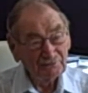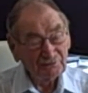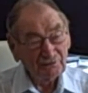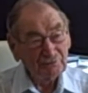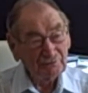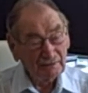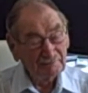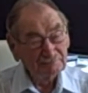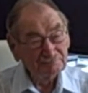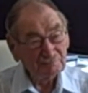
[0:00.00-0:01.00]

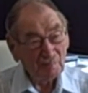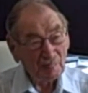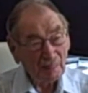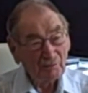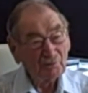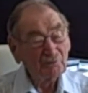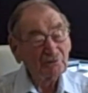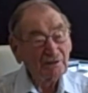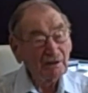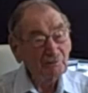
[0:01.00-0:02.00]
So we
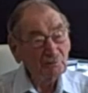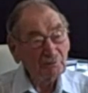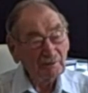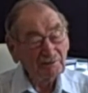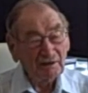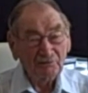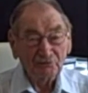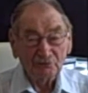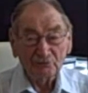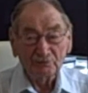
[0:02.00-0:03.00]
were down, we went down
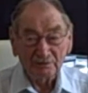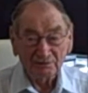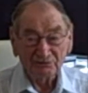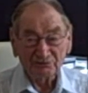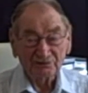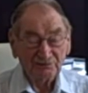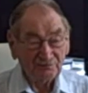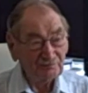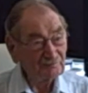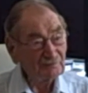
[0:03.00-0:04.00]
to six
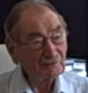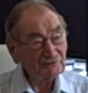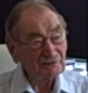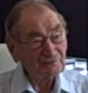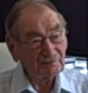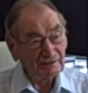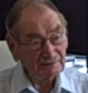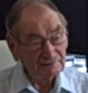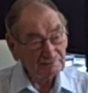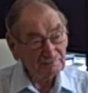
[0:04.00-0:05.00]
feet.